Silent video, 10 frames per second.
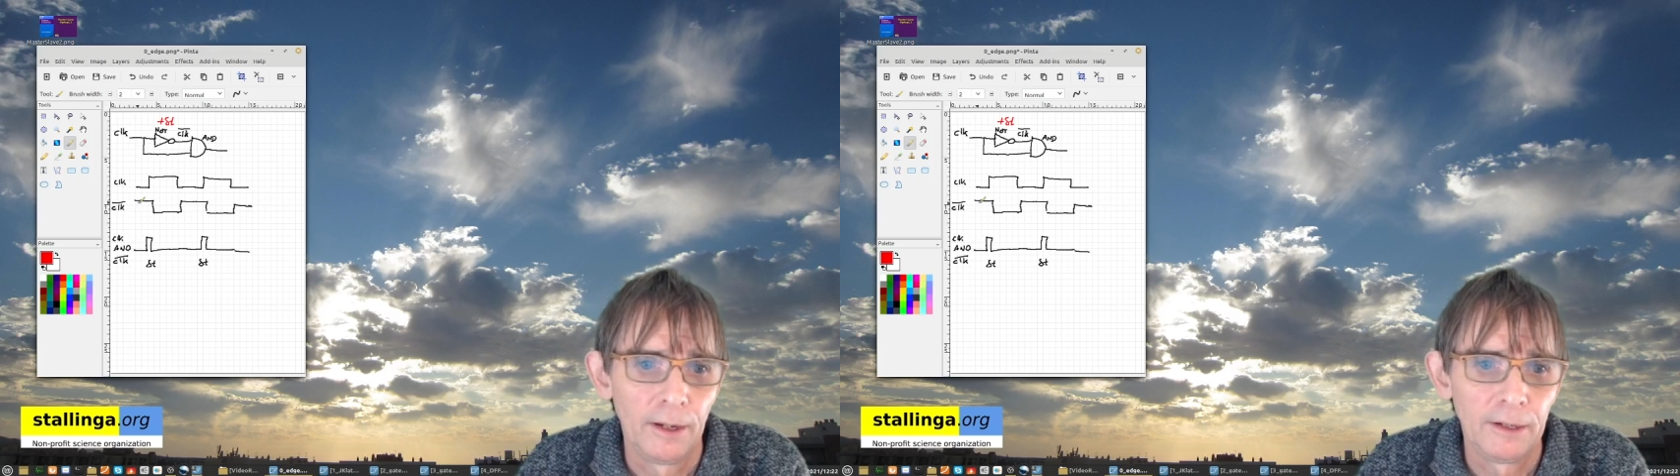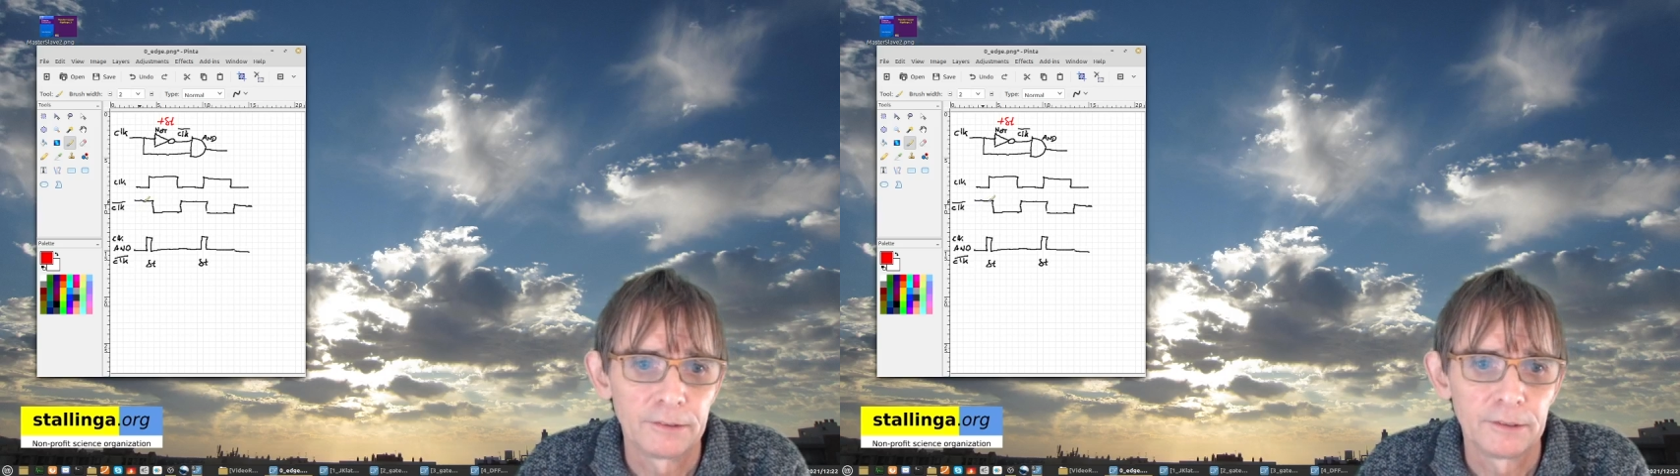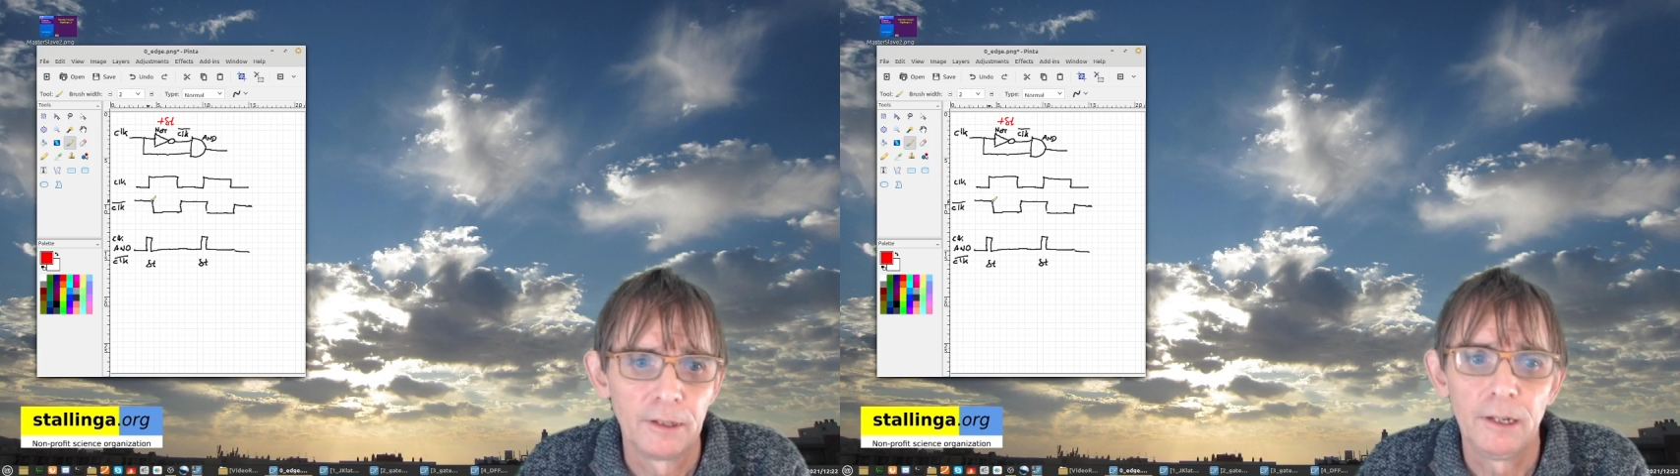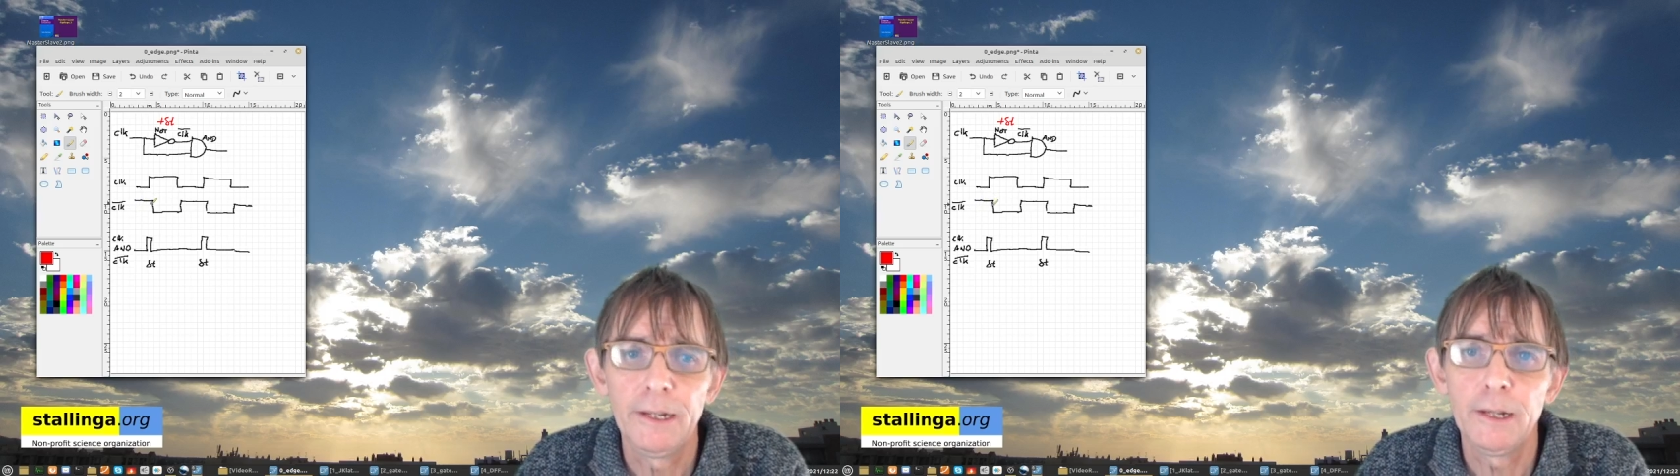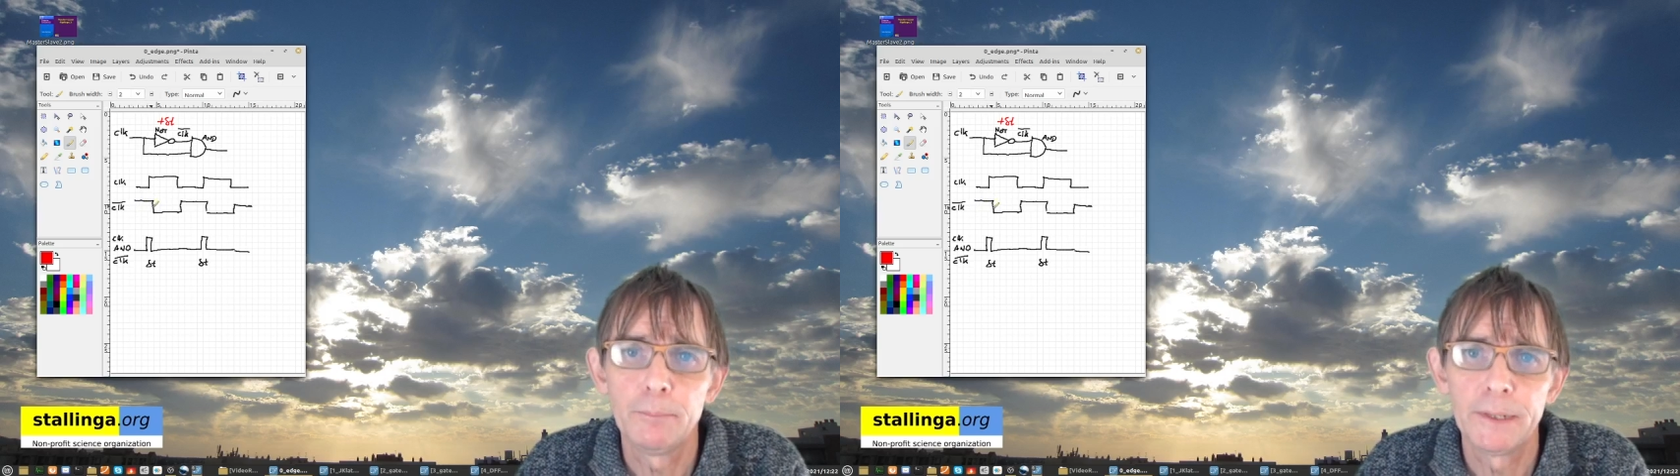is a
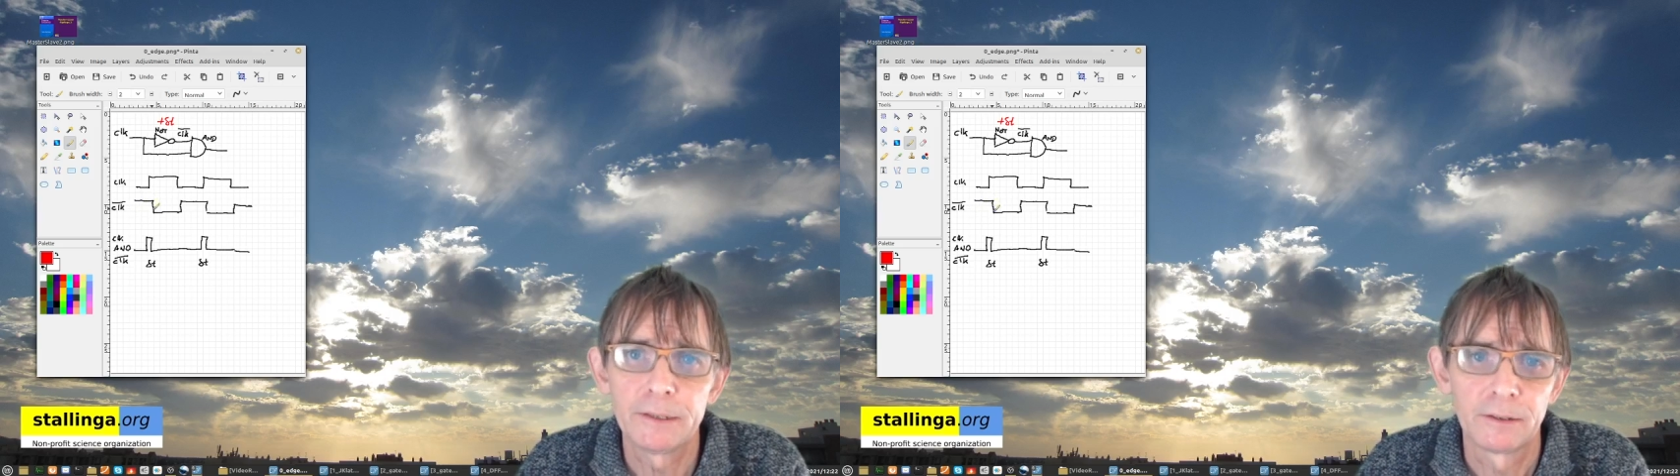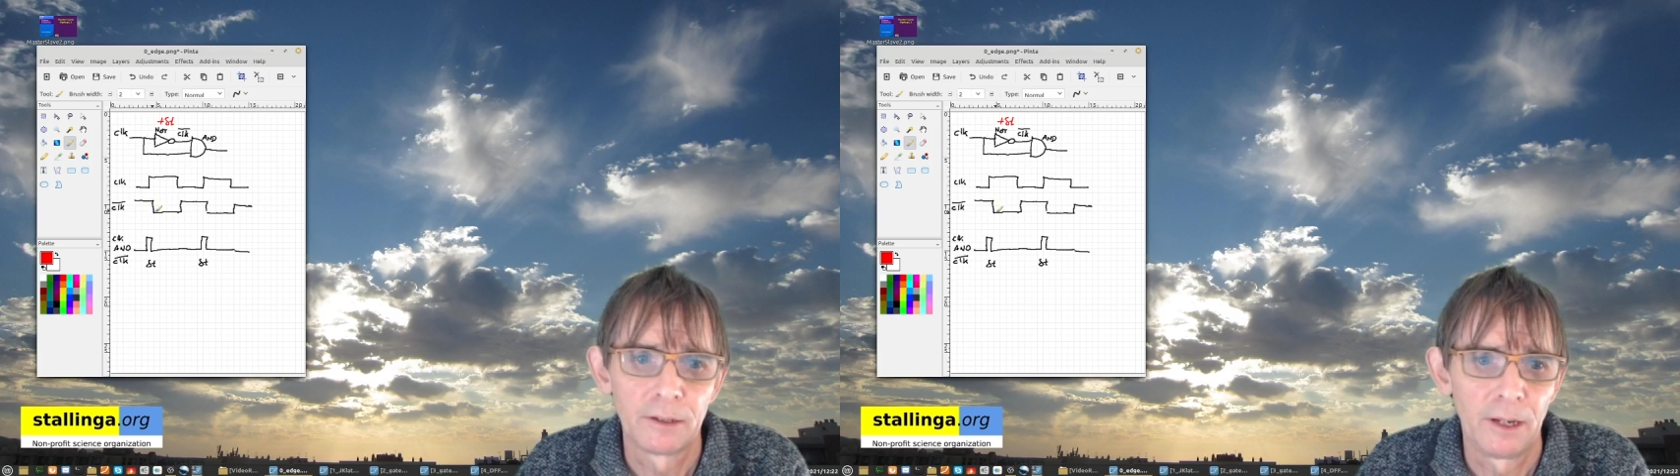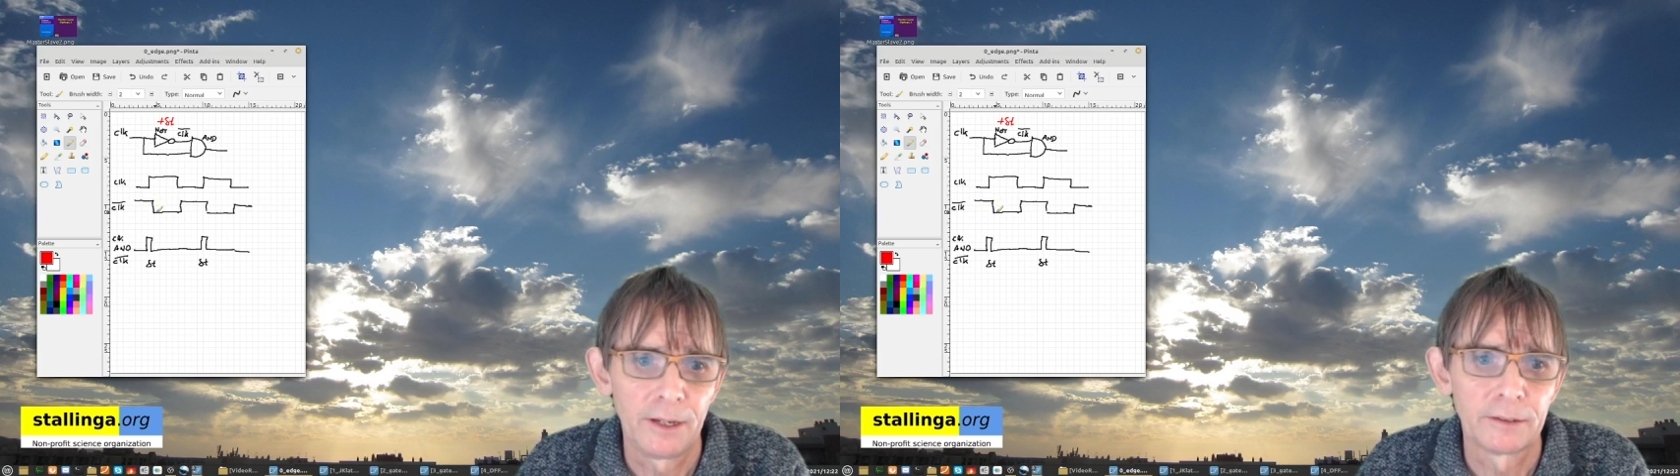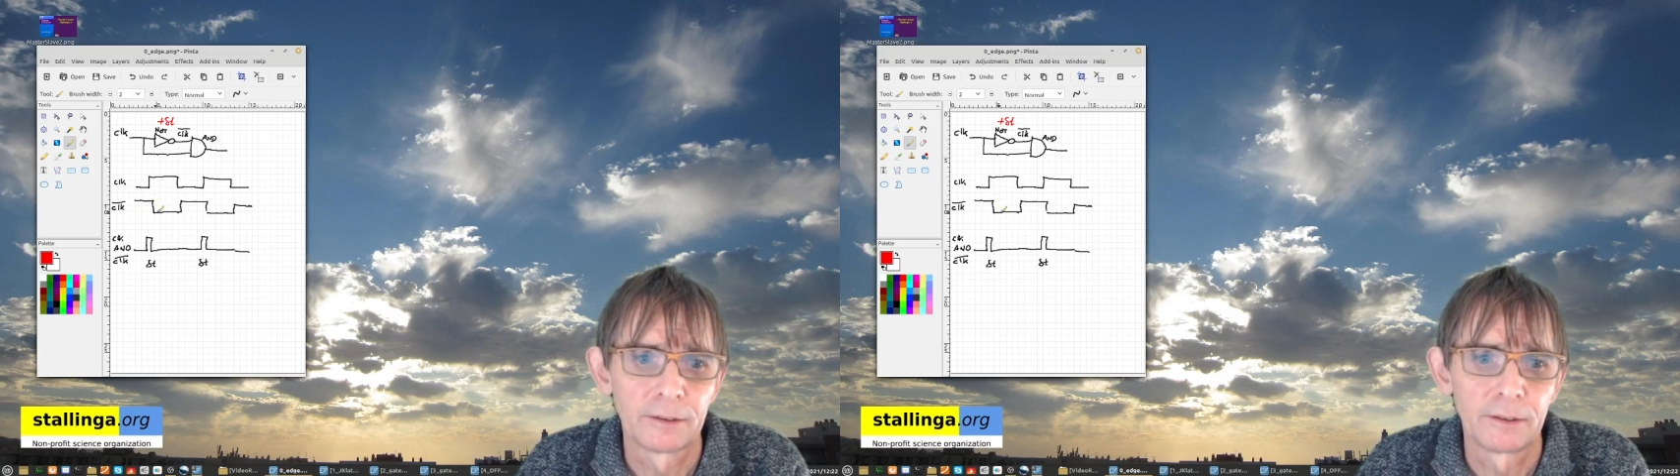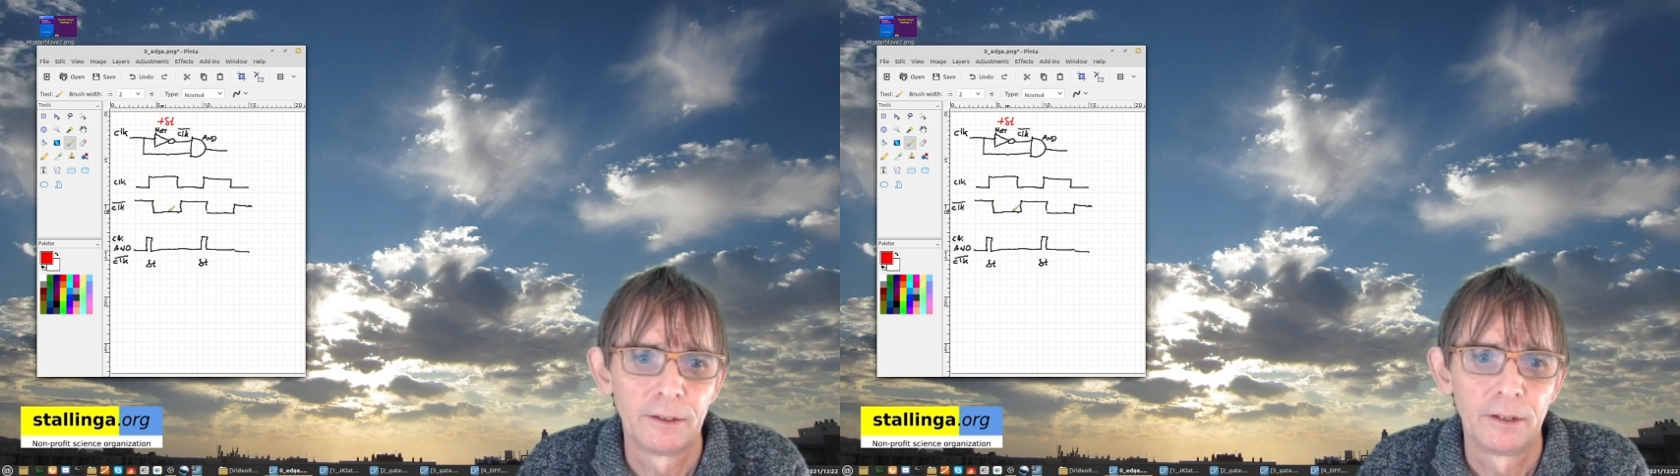little bit
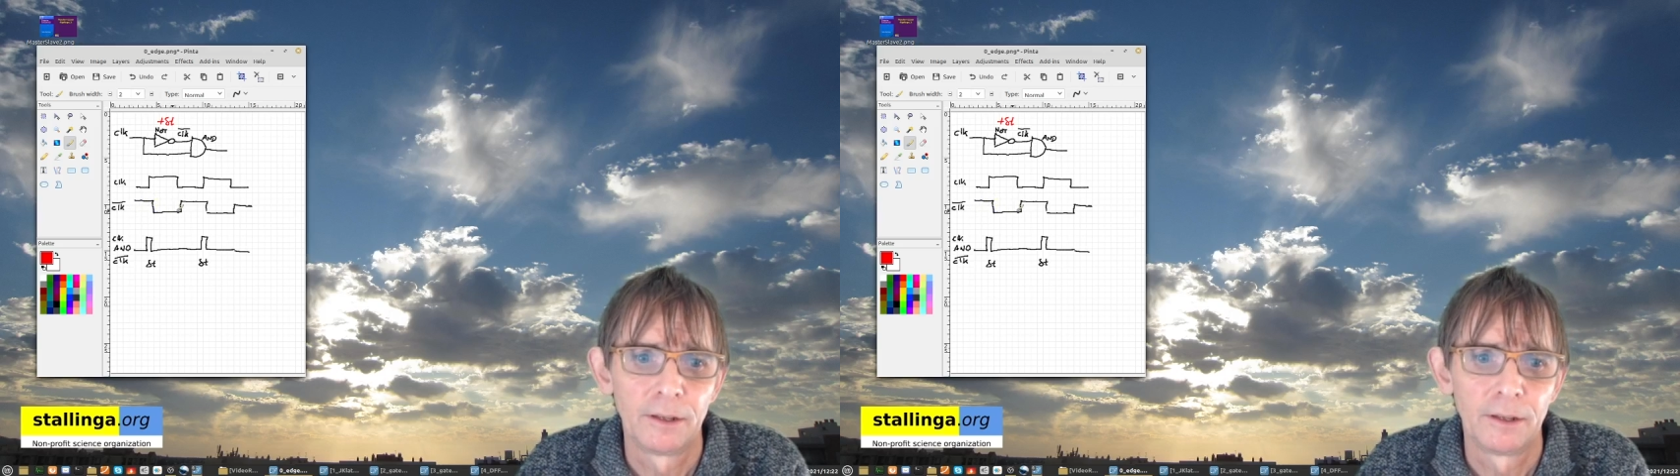later